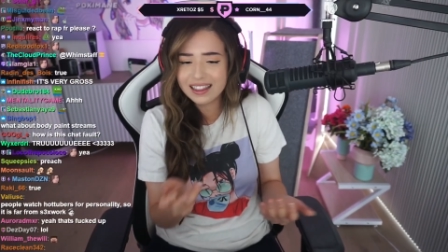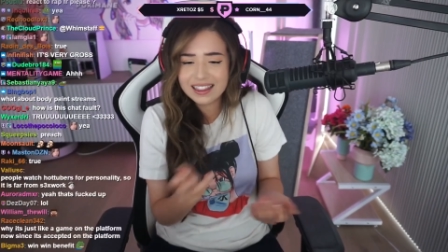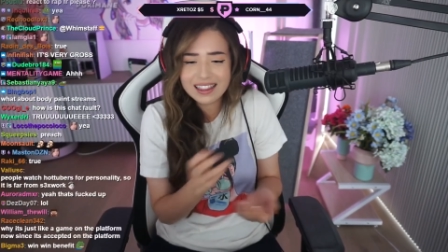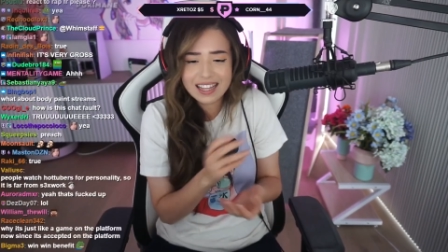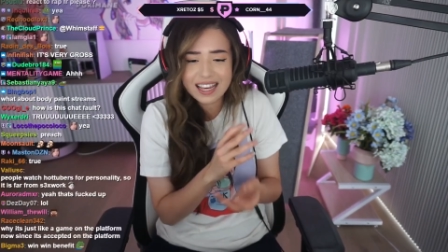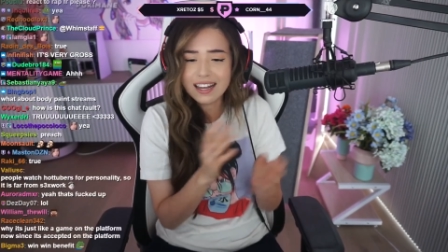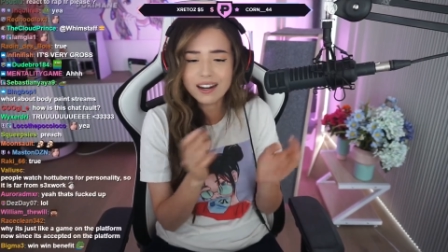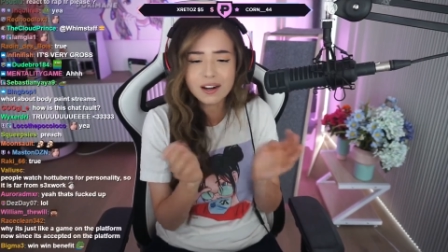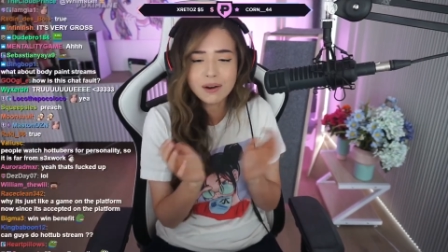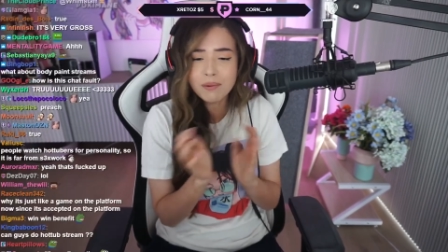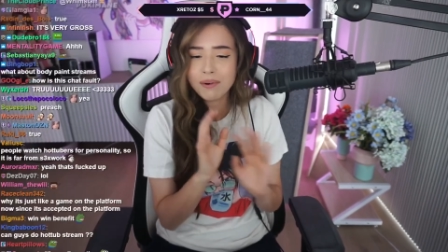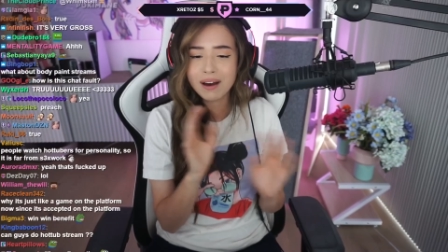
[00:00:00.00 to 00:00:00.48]

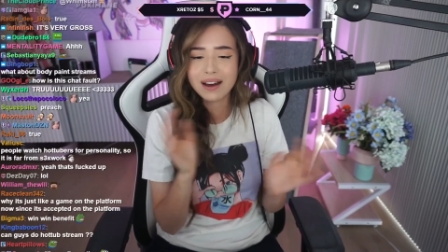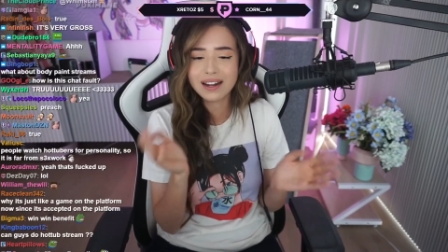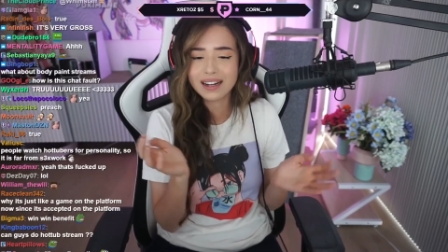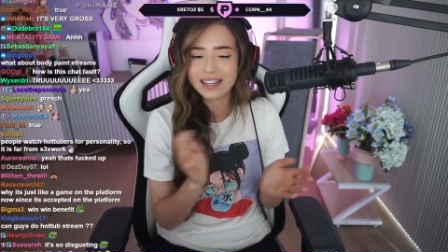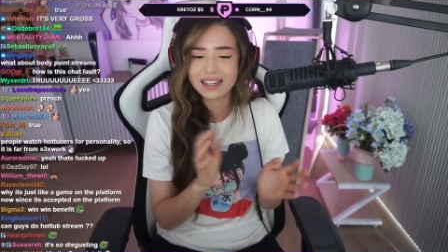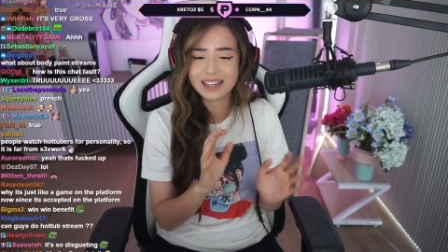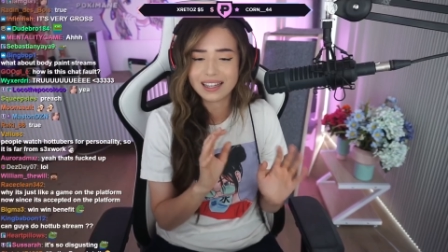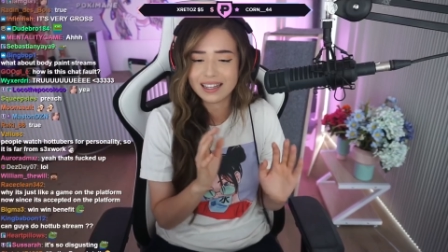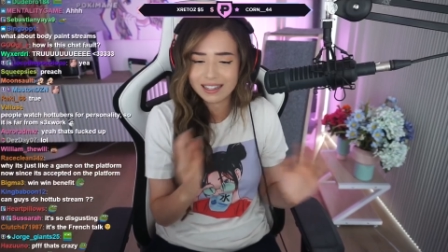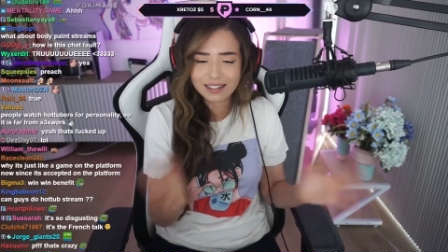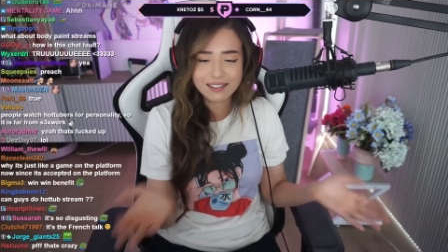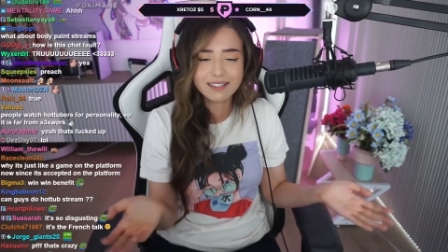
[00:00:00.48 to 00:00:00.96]
they don't want
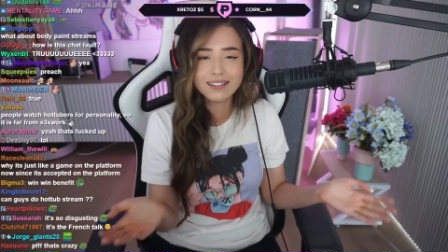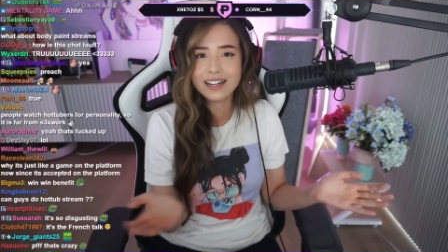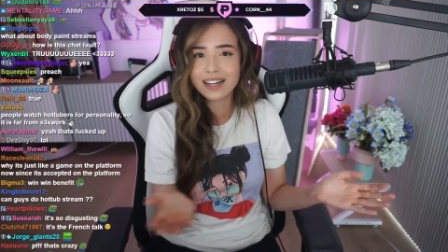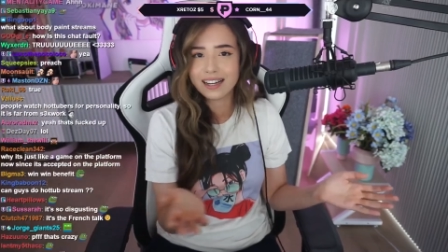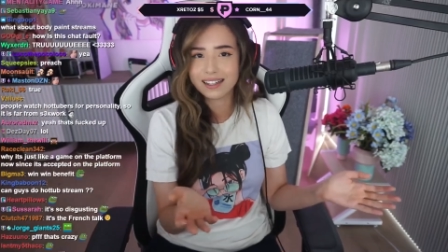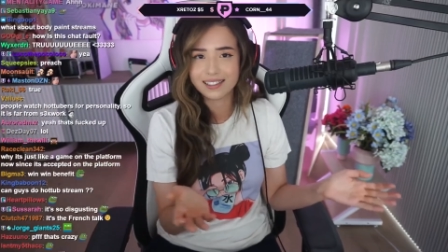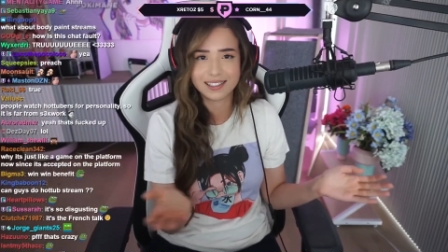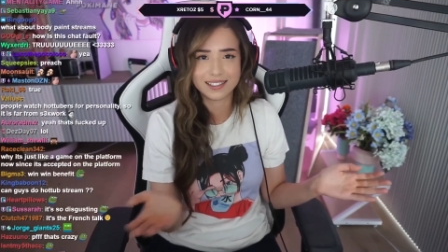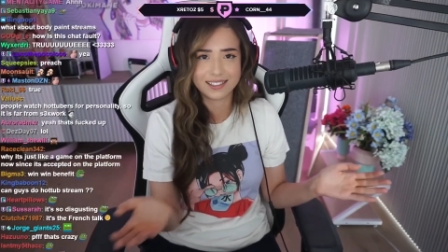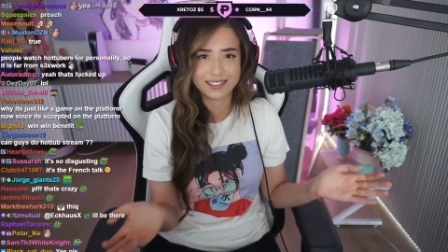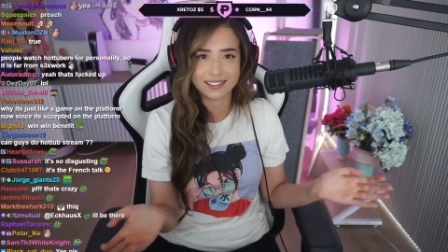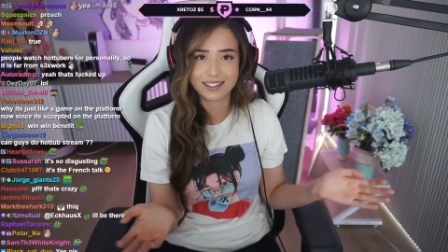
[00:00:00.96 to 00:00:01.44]
to hear
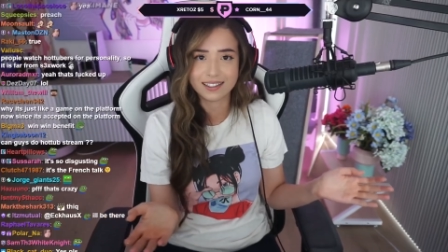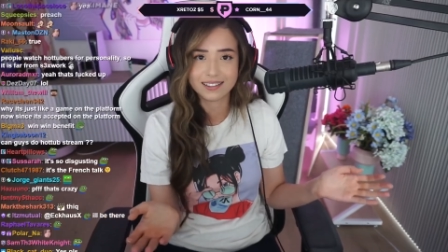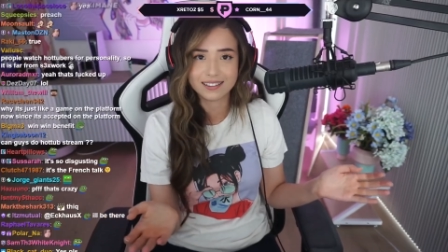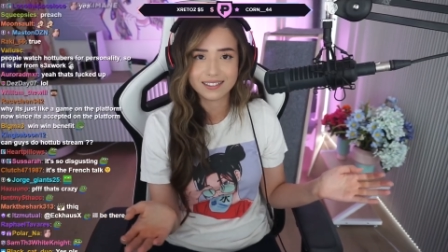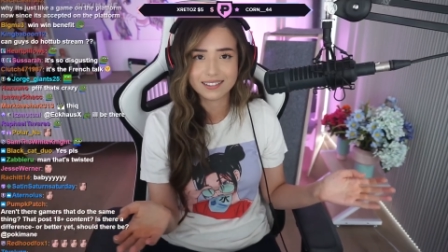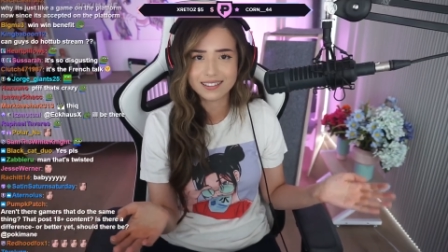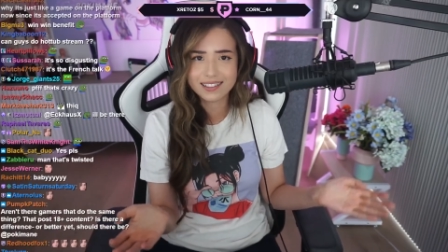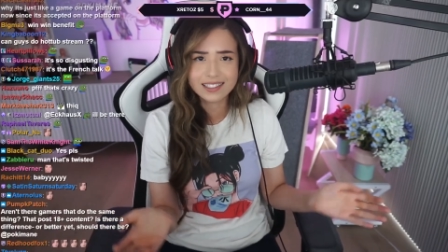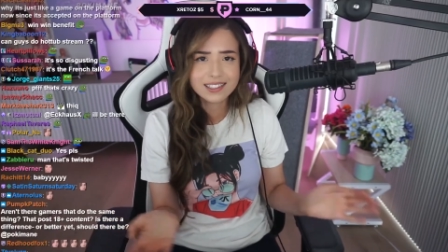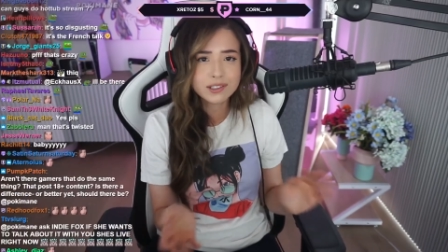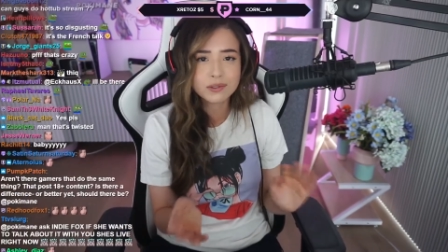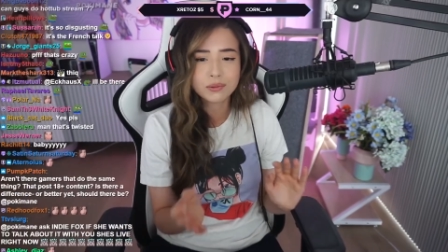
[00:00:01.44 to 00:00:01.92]
that shit.
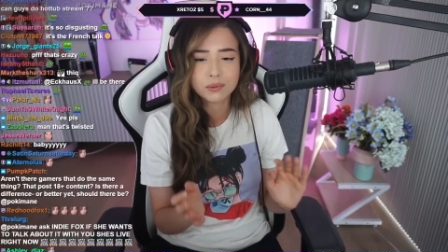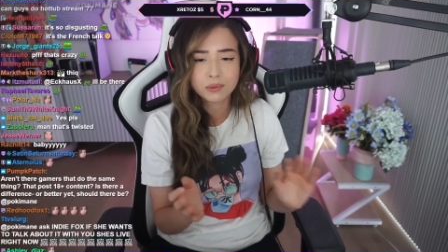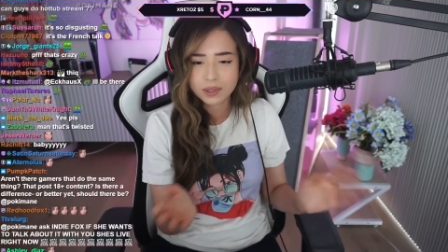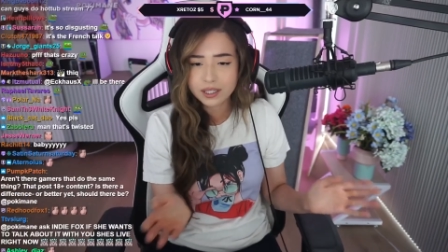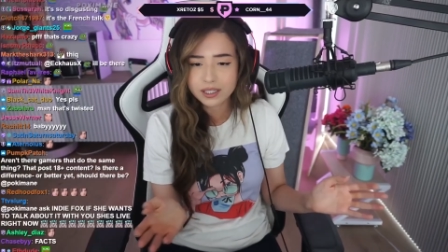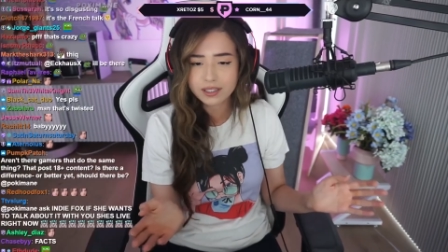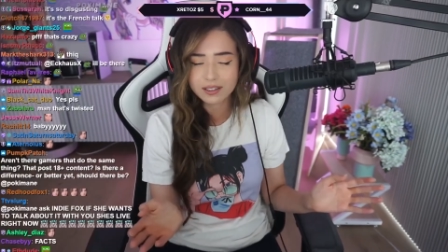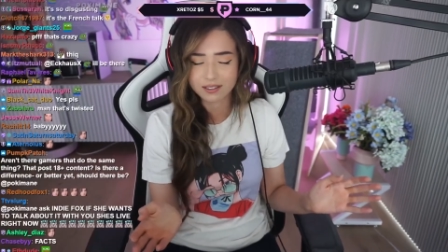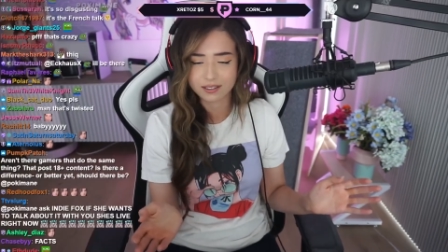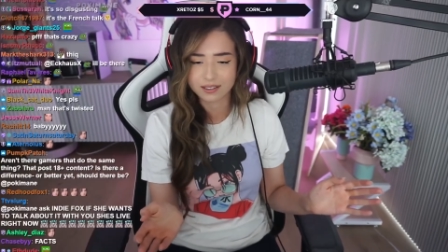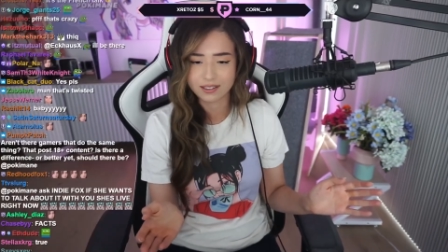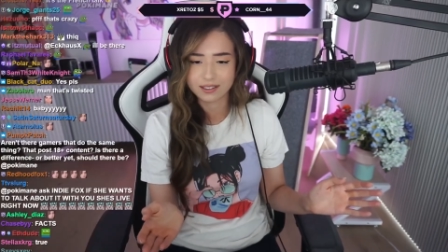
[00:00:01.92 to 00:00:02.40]
It's
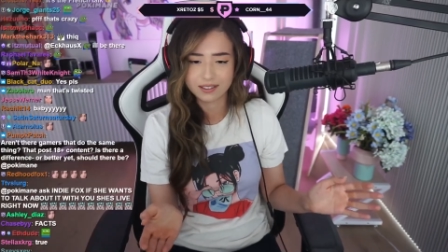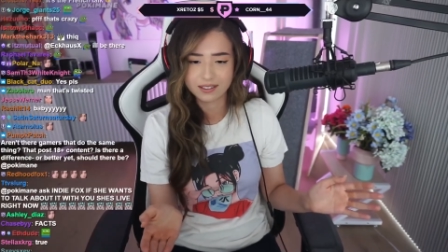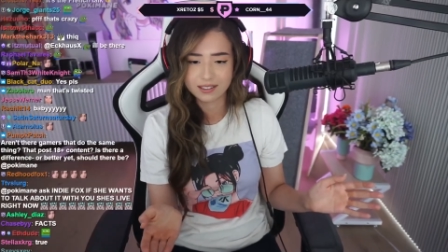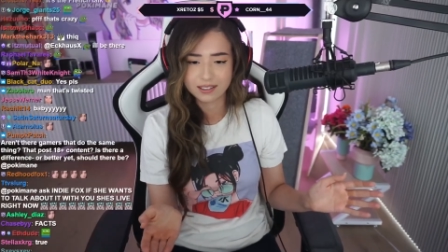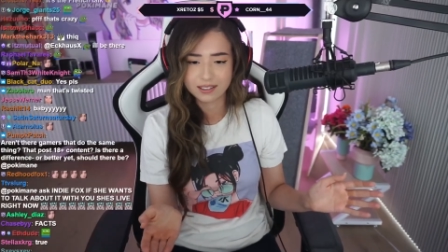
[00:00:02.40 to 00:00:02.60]
weird.